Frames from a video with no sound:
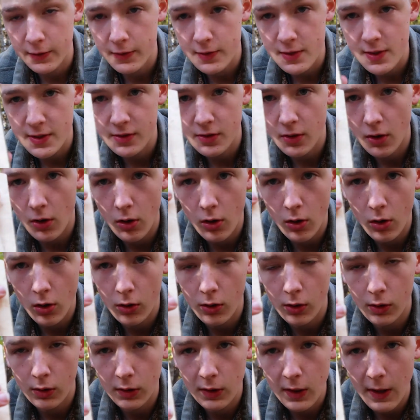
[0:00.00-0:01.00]
this
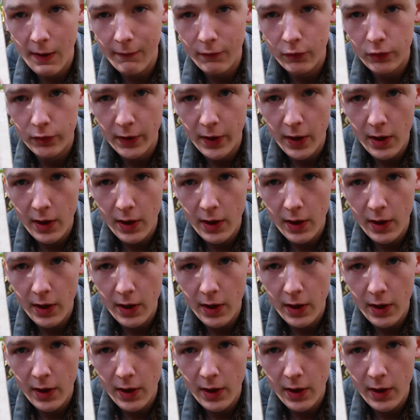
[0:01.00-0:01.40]
all leveled